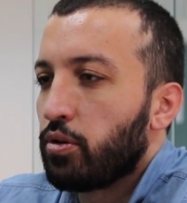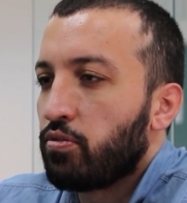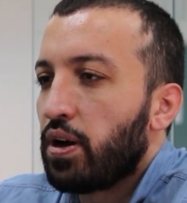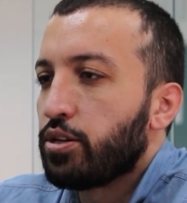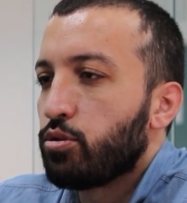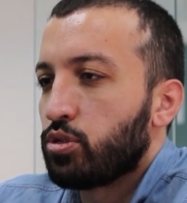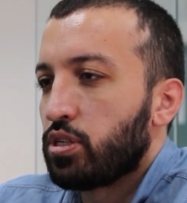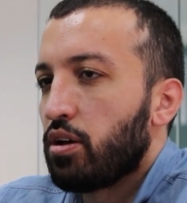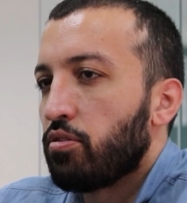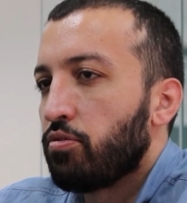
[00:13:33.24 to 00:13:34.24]
find
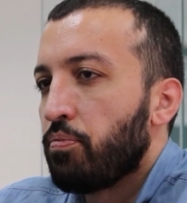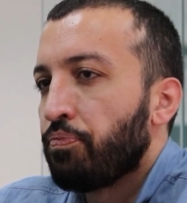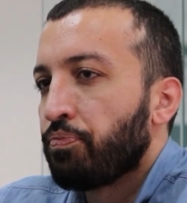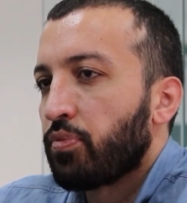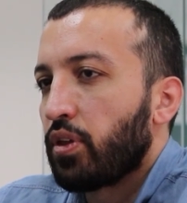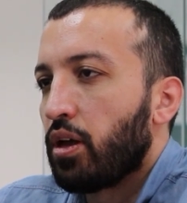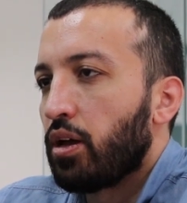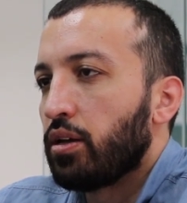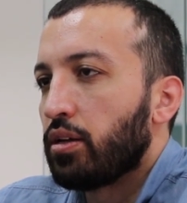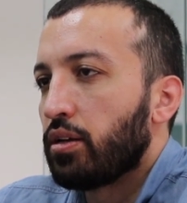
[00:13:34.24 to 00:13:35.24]
yourself
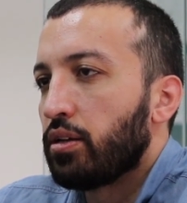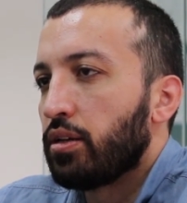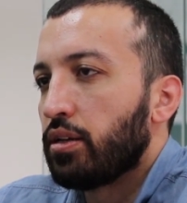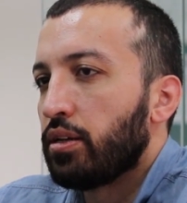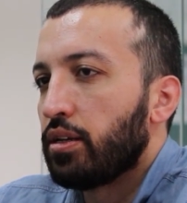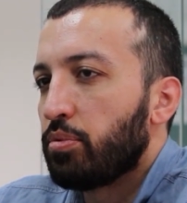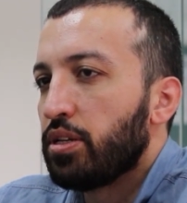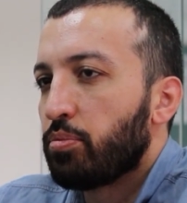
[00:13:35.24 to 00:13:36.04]
in